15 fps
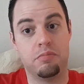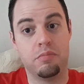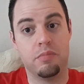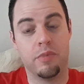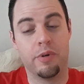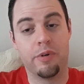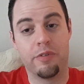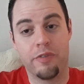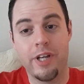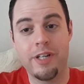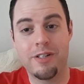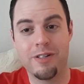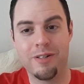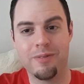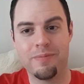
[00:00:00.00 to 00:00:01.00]

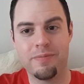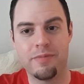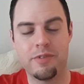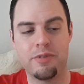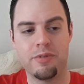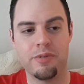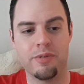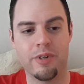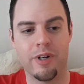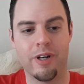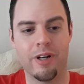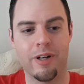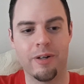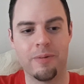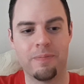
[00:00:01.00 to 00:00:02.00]
motivation
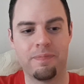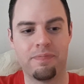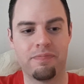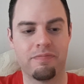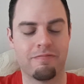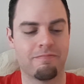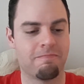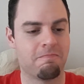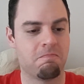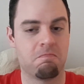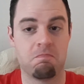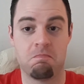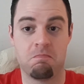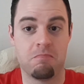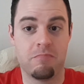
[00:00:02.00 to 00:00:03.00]
to
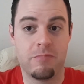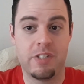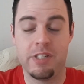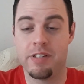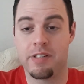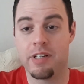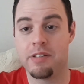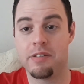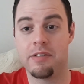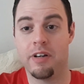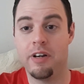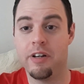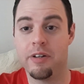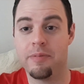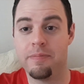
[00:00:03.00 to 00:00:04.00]
just get
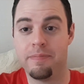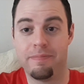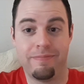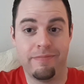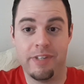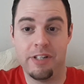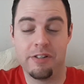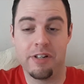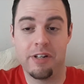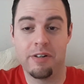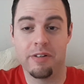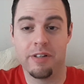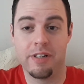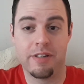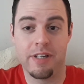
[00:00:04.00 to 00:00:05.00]
started in
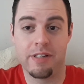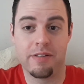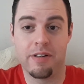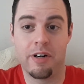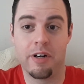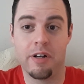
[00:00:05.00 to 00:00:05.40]
general. That's hard